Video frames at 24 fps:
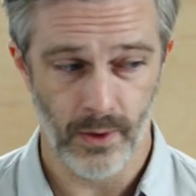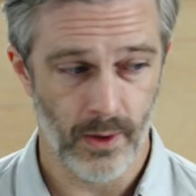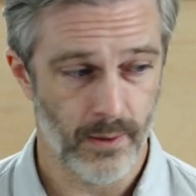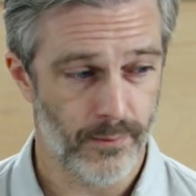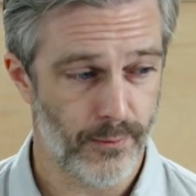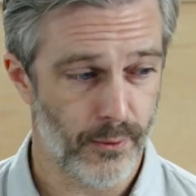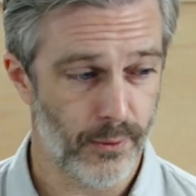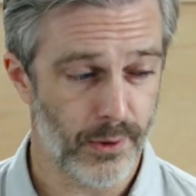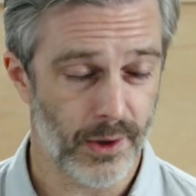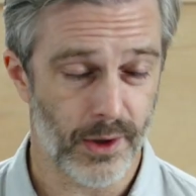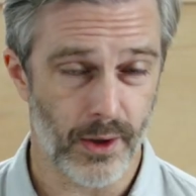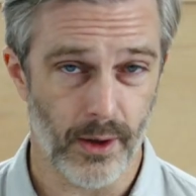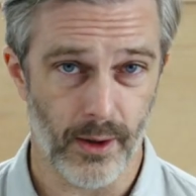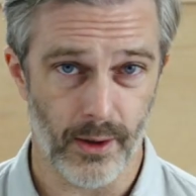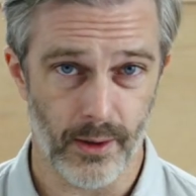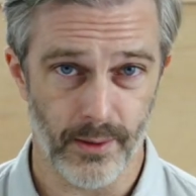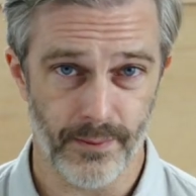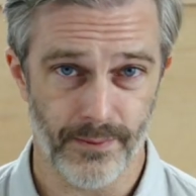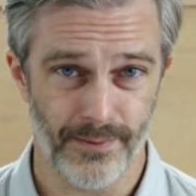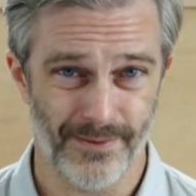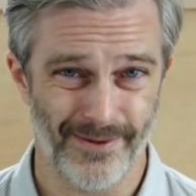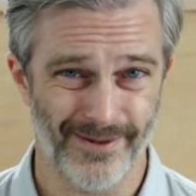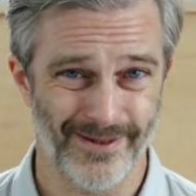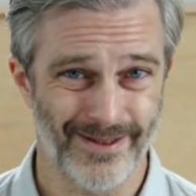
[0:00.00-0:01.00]
First
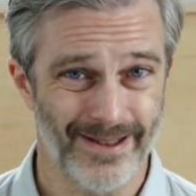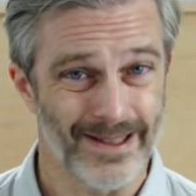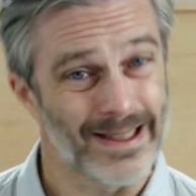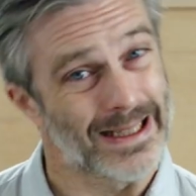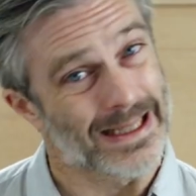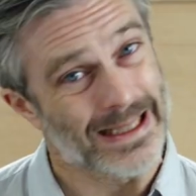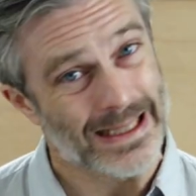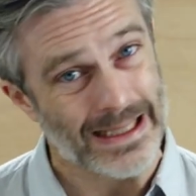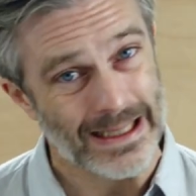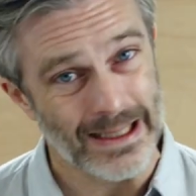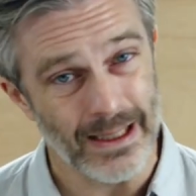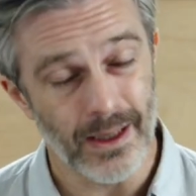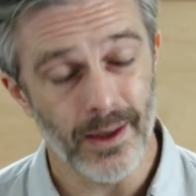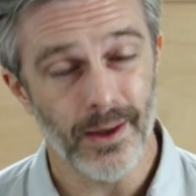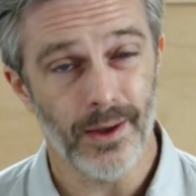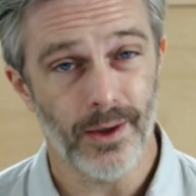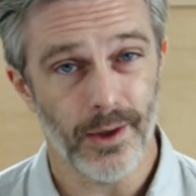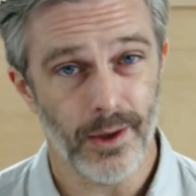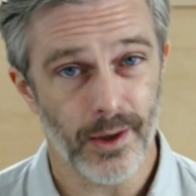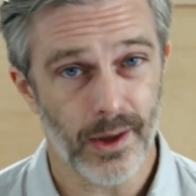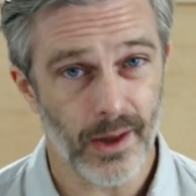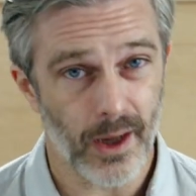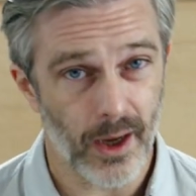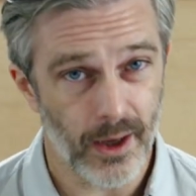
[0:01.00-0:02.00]
off,
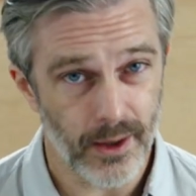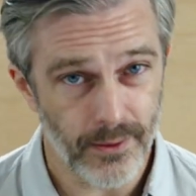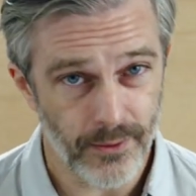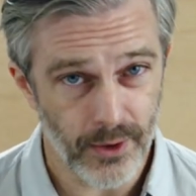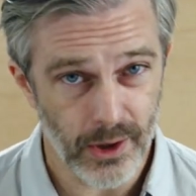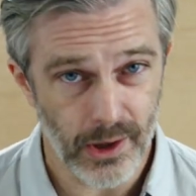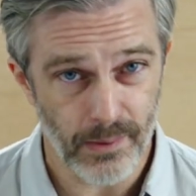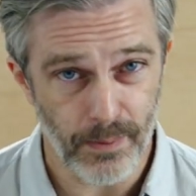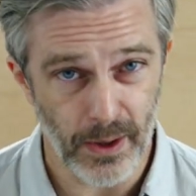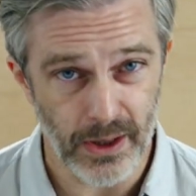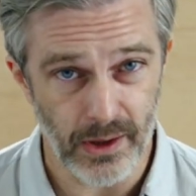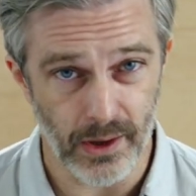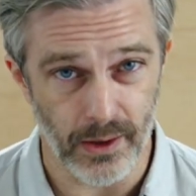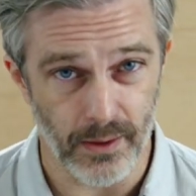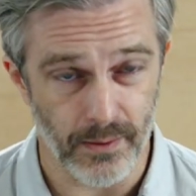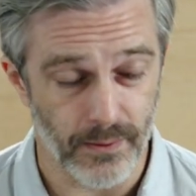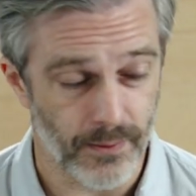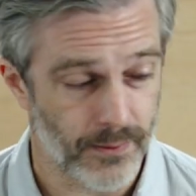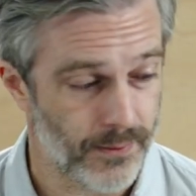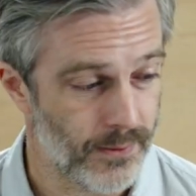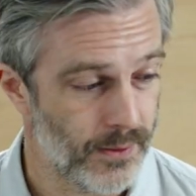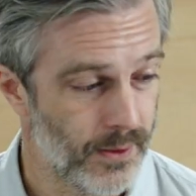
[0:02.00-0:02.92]
it's kind of expensive.